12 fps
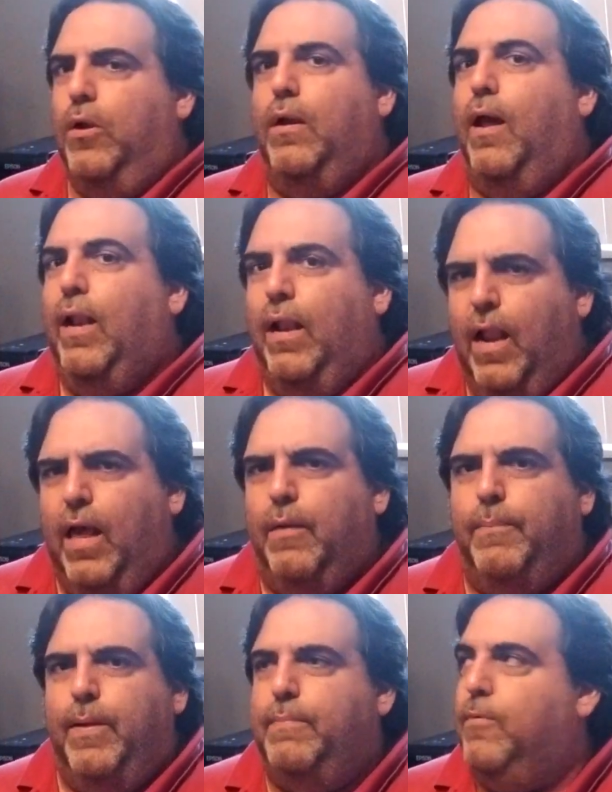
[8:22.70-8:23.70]
A lot of
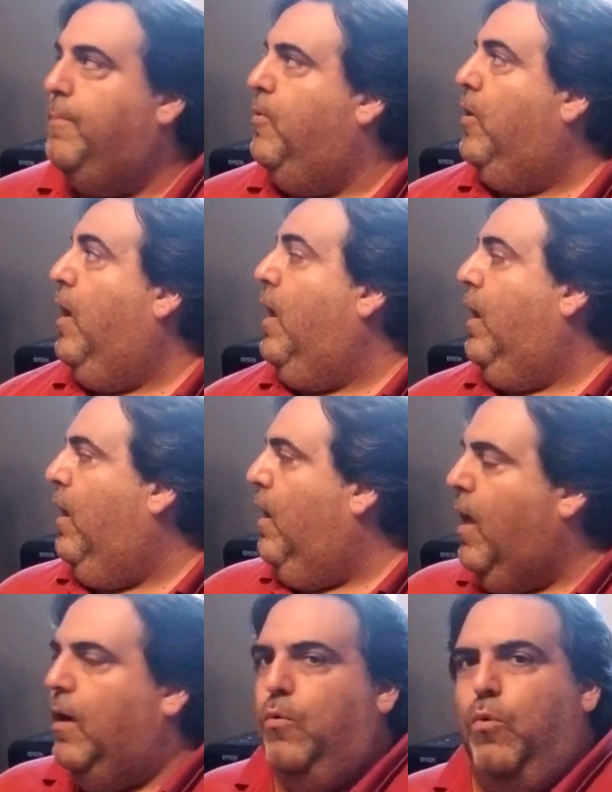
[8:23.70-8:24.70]
people put a
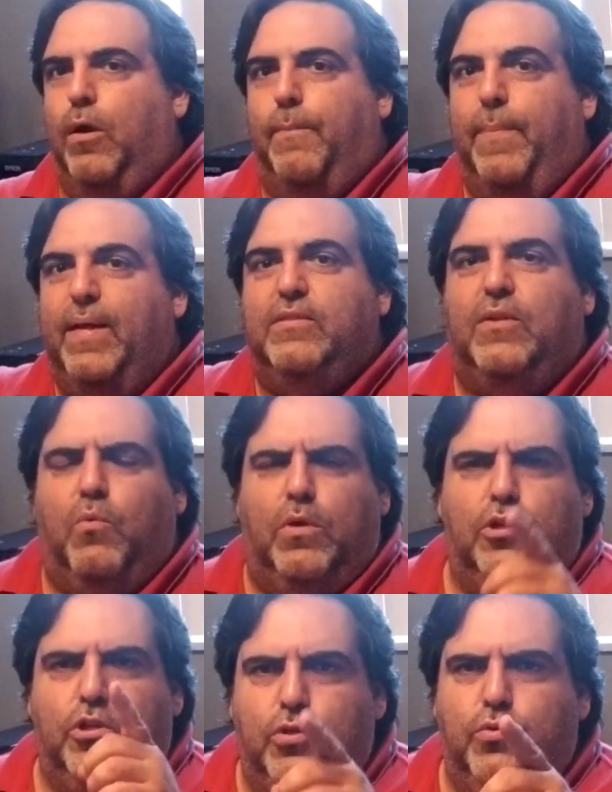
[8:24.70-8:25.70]
lot of work based on what
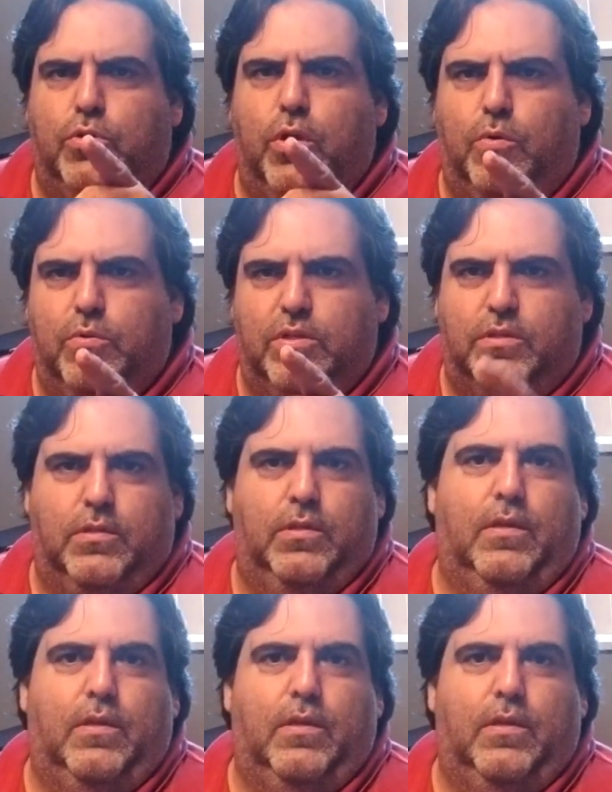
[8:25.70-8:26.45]
you told us.